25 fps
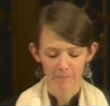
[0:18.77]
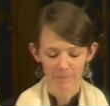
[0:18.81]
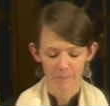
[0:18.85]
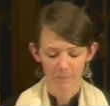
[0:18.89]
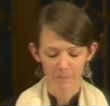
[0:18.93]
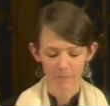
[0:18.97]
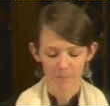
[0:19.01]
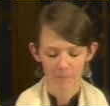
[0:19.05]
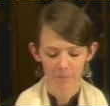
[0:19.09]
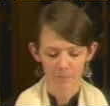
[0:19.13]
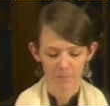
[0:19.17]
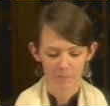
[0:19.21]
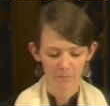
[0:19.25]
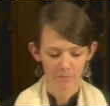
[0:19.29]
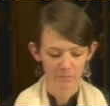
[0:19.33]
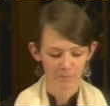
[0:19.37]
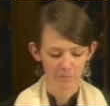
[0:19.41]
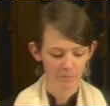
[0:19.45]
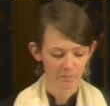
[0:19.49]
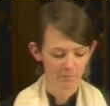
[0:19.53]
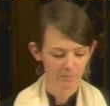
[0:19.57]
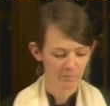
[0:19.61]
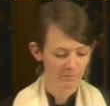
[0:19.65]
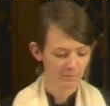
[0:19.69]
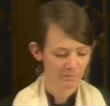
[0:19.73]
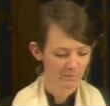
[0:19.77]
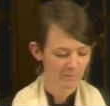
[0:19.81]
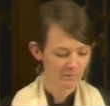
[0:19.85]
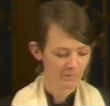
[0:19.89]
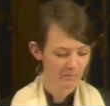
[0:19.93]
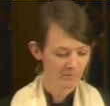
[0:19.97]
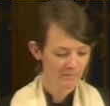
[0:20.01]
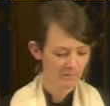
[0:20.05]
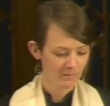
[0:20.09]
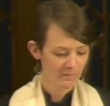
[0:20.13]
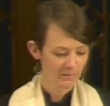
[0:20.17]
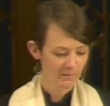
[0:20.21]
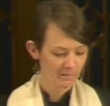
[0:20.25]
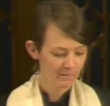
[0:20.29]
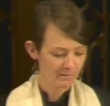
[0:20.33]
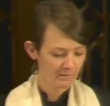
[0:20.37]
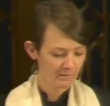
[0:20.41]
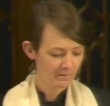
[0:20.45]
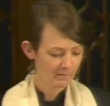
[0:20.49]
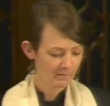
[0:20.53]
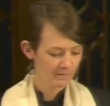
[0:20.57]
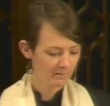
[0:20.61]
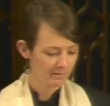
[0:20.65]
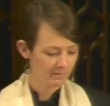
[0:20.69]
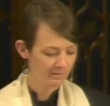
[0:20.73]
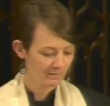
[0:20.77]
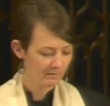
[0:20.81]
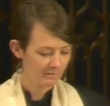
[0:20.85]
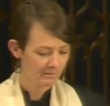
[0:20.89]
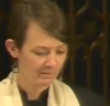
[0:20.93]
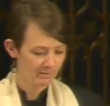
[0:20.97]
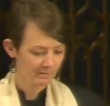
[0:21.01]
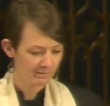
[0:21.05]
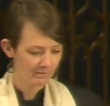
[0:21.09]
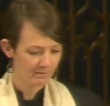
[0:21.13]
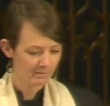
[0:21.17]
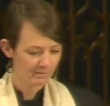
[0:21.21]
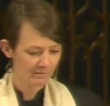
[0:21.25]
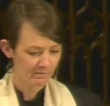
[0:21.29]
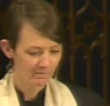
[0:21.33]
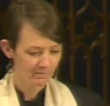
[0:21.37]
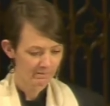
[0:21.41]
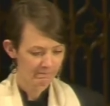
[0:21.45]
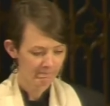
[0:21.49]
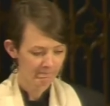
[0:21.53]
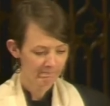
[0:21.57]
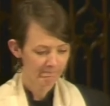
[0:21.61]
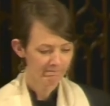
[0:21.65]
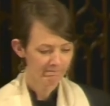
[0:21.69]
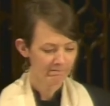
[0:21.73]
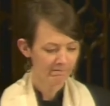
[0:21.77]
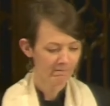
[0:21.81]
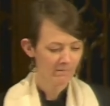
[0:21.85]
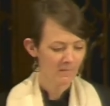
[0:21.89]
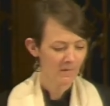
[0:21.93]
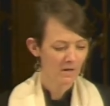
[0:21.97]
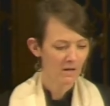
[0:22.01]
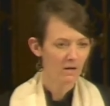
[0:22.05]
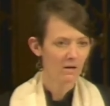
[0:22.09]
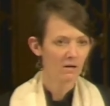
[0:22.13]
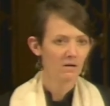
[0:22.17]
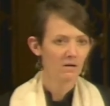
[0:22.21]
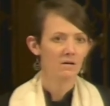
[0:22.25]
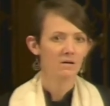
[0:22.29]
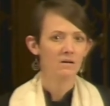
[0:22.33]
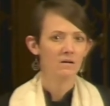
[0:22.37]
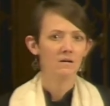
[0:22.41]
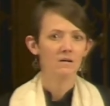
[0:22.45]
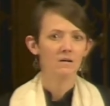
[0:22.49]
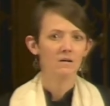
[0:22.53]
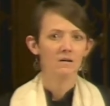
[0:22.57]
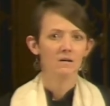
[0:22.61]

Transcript: Nobody speaks.